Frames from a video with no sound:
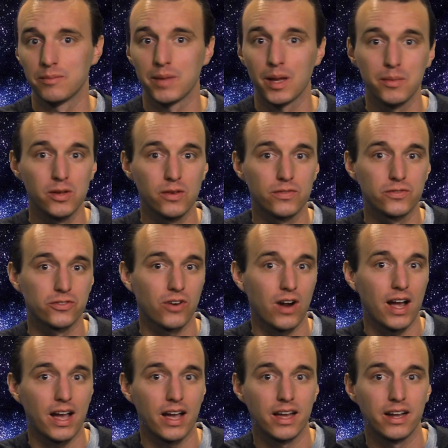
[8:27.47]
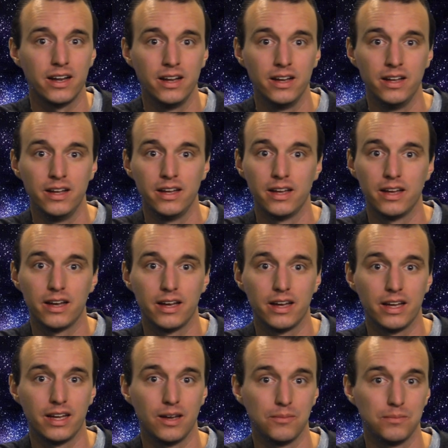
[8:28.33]
Maybe you've tried
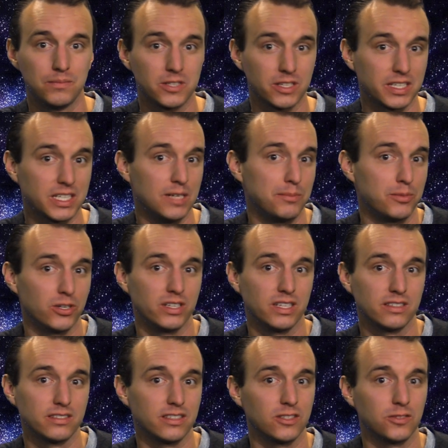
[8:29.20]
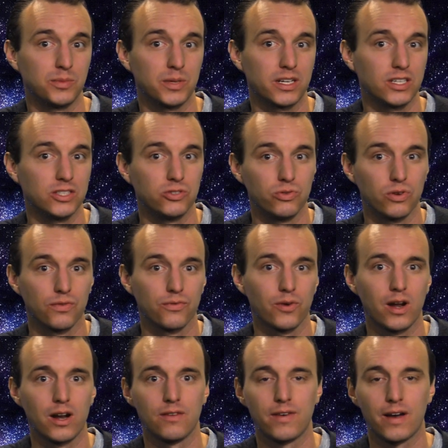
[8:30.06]
to keep your distance because you were
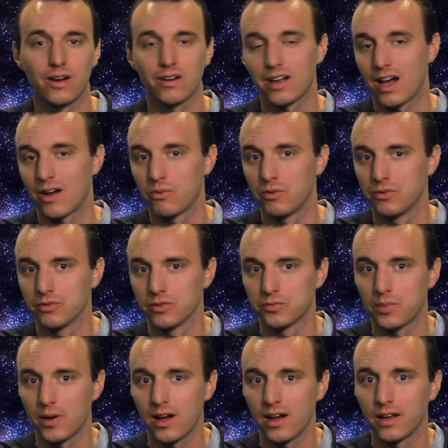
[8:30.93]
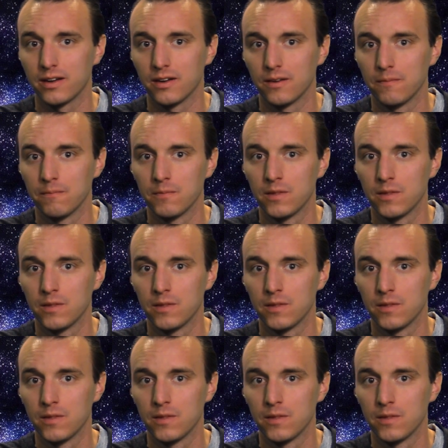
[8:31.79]
afraid of how God would respond.